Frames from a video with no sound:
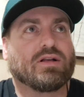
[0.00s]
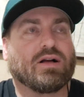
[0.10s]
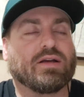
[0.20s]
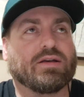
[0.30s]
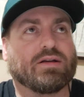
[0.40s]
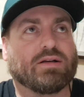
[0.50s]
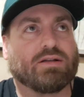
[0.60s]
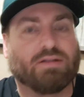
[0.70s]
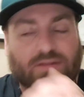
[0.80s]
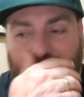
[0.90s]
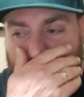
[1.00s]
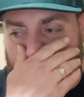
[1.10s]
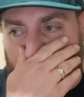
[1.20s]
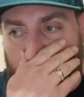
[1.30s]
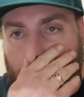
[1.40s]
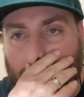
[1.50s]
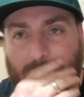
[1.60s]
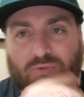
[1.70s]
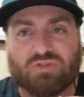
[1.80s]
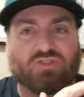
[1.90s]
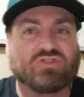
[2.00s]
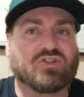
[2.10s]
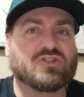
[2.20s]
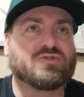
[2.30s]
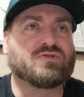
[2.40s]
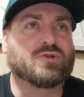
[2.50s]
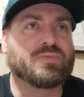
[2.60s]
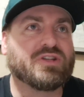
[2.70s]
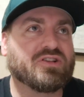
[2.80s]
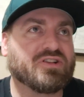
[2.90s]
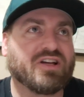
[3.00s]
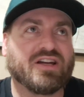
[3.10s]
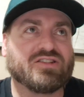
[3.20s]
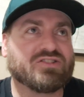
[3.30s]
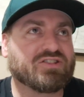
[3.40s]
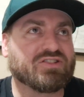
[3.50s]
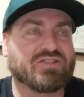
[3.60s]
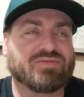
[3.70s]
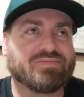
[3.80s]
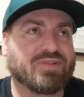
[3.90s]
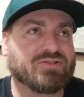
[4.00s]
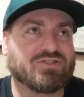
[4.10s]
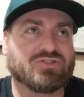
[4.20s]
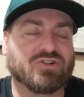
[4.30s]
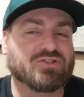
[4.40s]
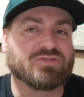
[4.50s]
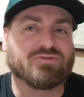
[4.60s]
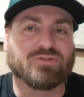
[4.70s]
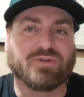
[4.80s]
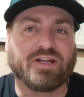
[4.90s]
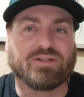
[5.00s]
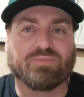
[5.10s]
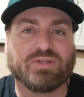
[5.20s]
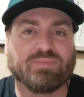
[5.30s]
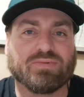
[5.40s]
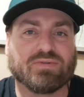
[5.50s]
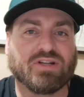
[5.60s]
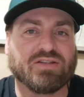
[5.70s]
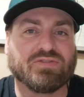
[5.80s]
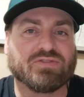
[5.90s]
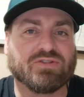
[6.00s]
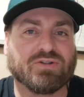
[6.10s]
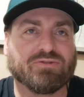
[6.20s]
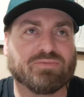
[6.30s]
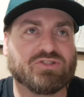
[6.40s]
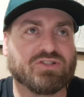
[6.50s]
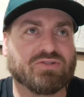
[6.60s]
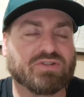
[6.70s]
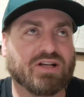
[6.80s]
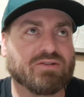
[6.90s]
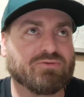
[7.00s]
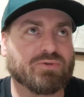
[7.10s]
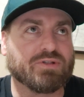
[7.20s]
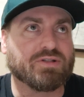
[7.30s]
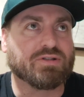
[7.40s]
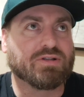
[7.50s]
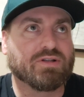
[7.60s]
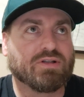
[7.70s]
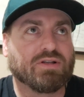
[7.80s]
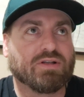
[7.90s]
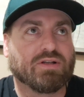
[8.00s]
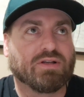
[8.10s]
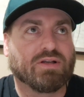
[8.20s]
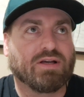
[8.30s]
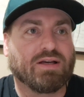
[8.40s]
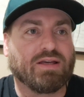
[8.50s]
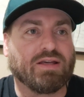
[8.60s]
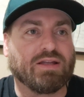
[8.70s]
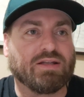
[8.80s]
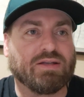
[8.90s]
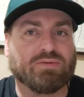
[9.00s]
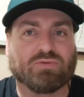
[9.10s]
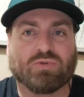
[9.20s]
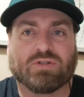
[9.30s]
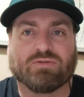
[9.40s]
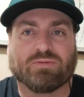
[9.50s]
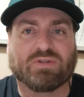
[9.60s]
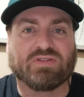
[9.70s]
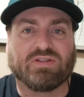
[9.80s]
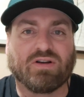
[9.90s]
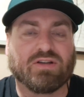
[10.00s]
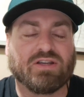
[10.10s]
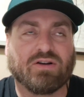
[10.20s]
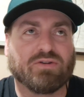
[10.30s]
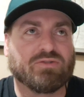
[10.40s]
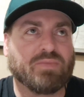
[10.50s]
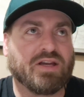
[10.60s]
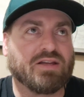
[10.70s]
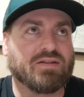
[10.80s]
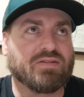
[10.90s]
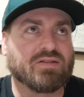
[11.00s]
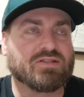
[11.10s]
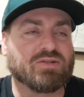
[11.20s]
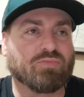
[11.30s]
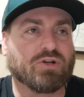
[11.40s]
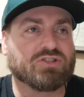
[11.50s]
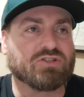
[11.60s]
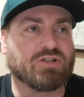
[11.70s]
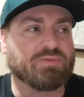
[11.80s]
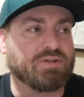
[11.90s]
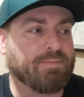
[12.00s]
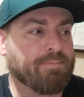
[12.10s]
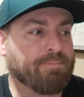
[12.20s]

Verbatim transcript: I uh, was just searching for him the other night just because I was just searching for random people that I used to know from Chico, California. And he was one of them because he, he always made such an impression on me.